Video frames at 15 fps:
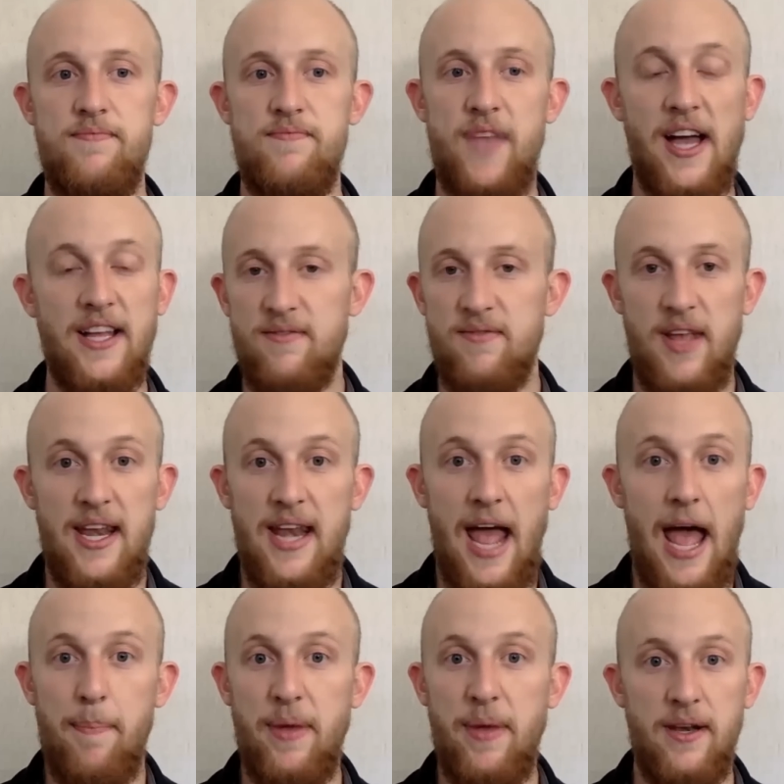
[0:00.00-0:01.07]
That it
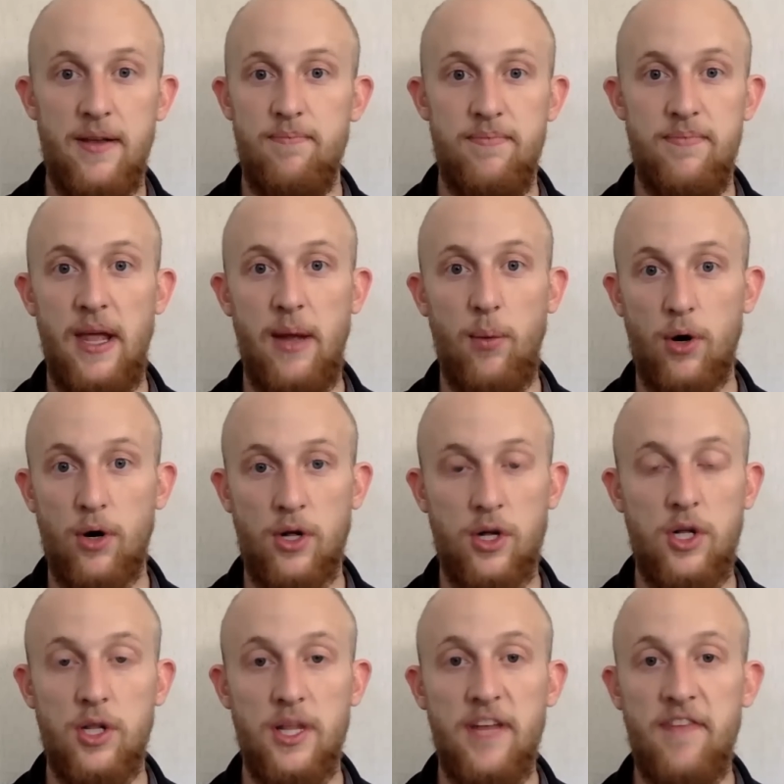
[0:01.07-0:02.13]
happened. They were
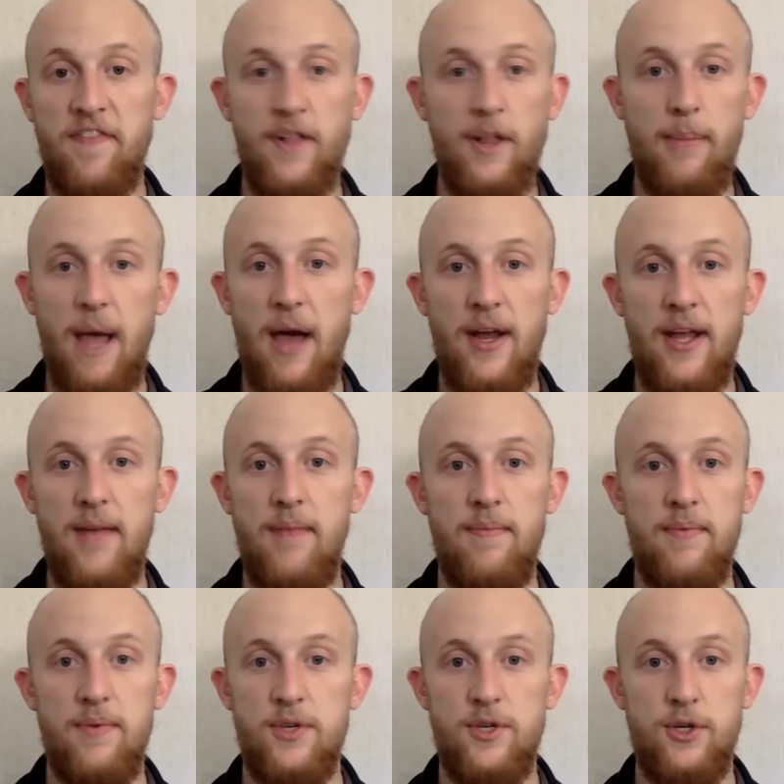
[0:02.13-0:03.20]
gleeful about it.
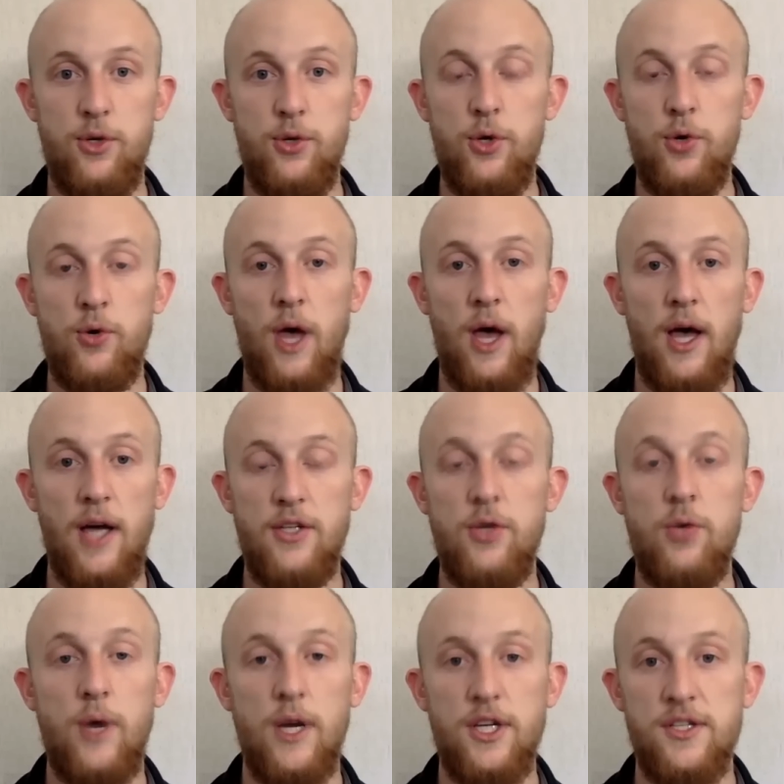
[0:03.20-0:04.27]
Two
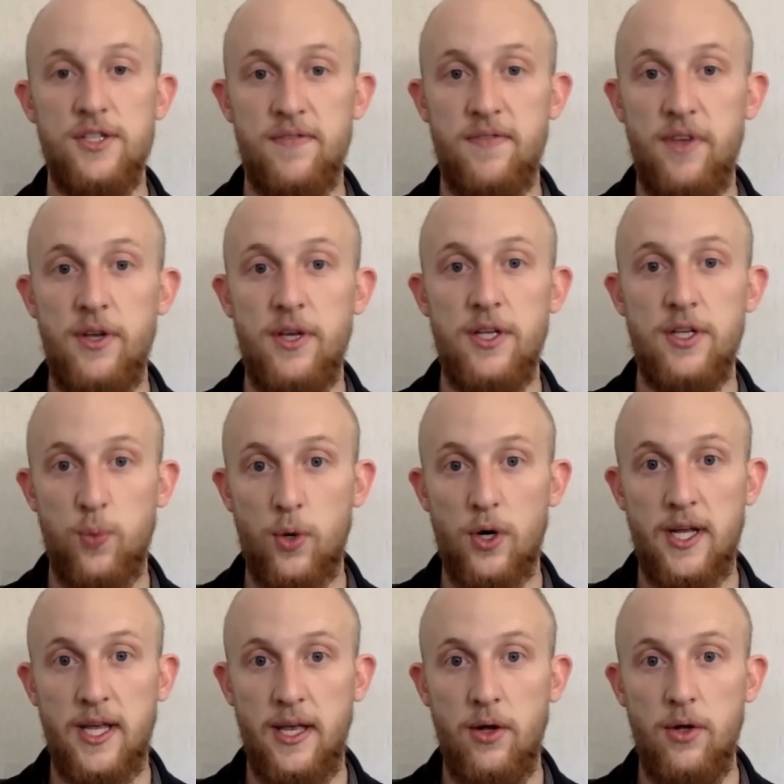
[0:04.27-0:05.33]
Russian civilians
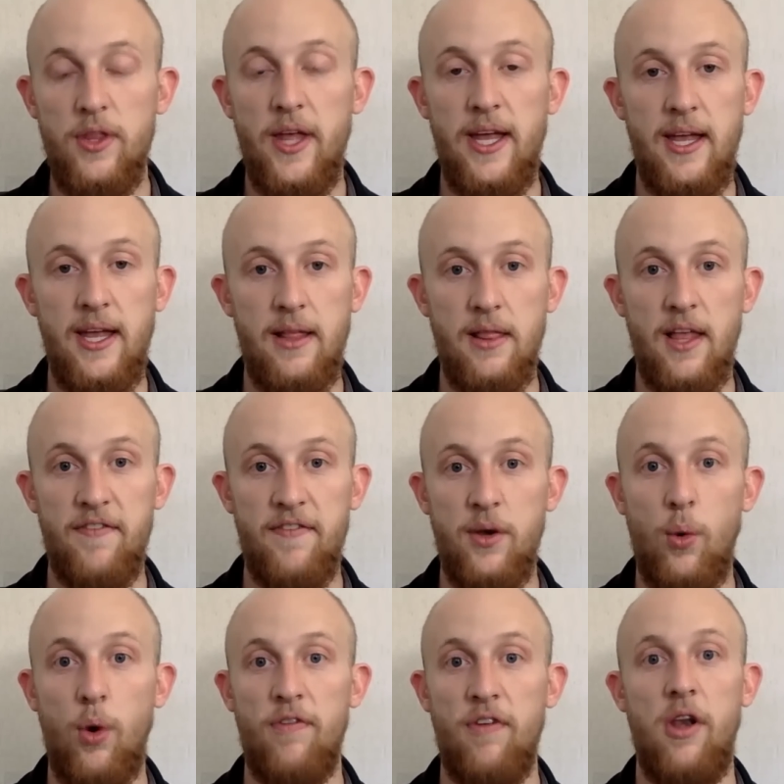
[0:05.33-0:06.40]
were killed. They left an
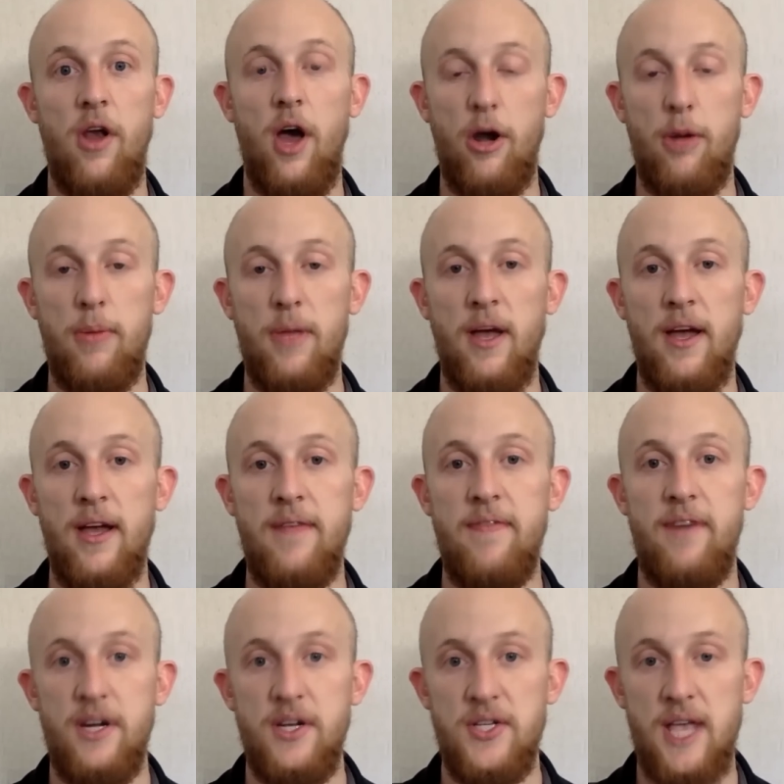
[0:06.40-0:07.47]
orphan daughter behind.
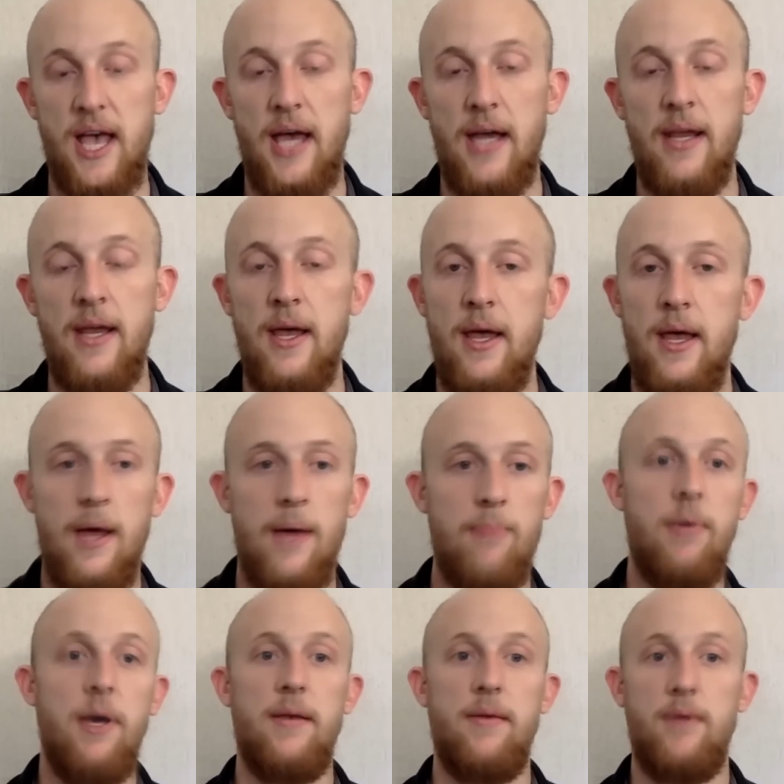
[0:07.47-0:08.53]
Very sad,
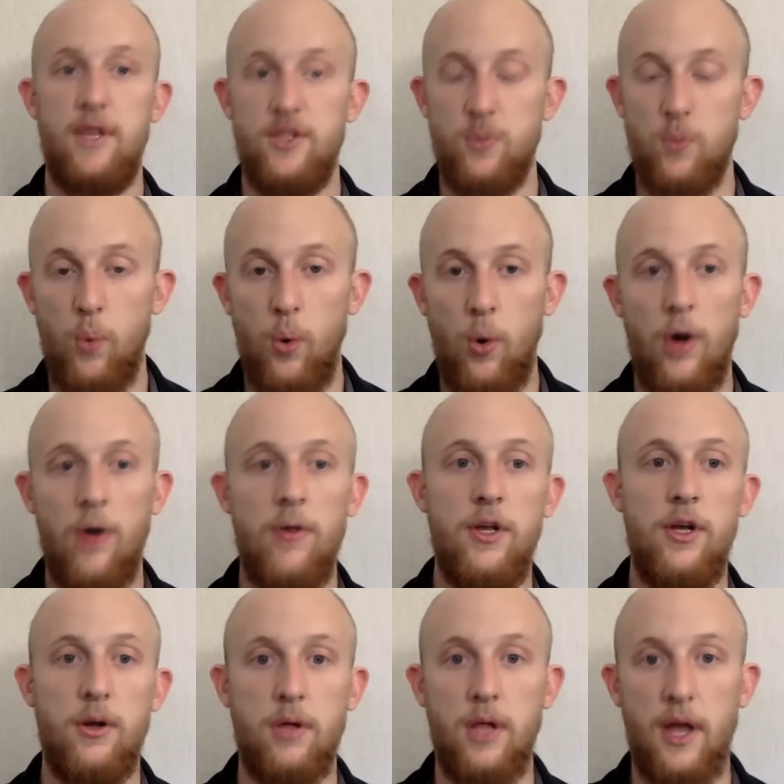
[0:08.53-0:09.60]
but it's a war.
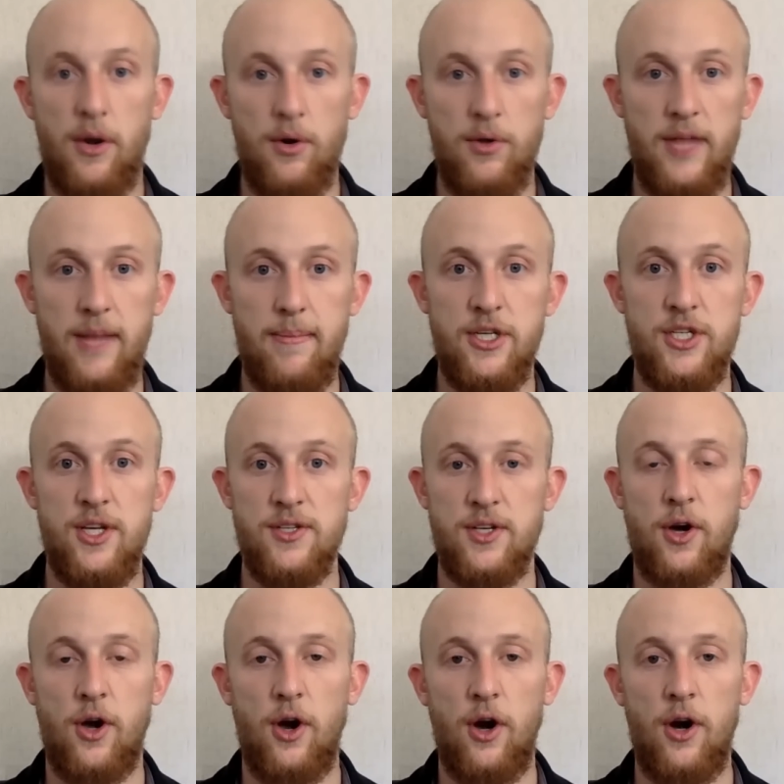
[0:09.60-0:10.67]
Collateral damage does
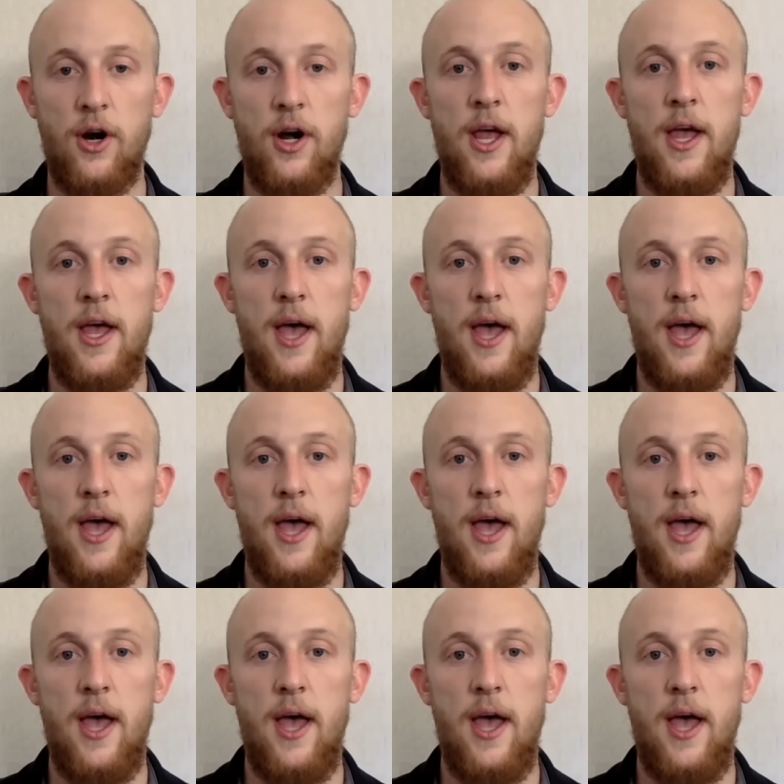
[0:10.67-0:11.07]
occur.